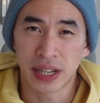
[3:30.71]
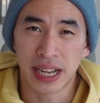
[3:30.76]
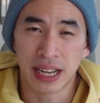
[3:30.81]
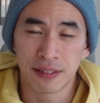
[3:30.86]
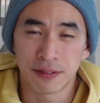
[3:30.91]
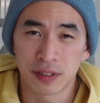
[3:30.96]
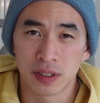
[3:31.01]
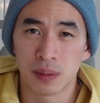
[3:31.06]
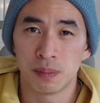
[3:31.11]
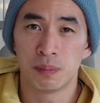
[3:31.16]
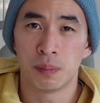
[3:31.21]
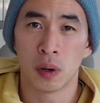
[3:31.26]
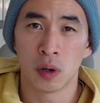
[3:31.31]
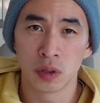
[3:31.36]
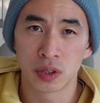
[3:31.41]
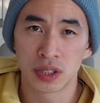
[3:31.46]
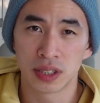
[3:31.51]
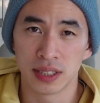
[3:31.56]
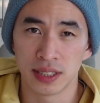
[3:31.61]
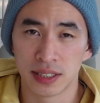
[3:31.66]
have the
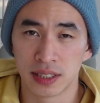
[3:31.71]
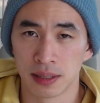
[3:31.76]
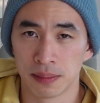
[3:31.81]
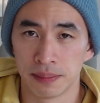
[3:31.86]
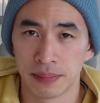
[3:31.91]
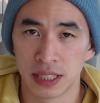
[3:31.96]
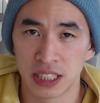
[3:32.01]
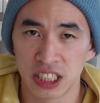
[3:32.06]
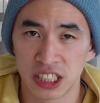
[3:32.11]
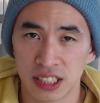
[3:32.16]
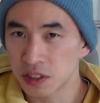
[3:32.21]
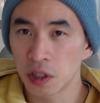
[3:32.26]
postal submission.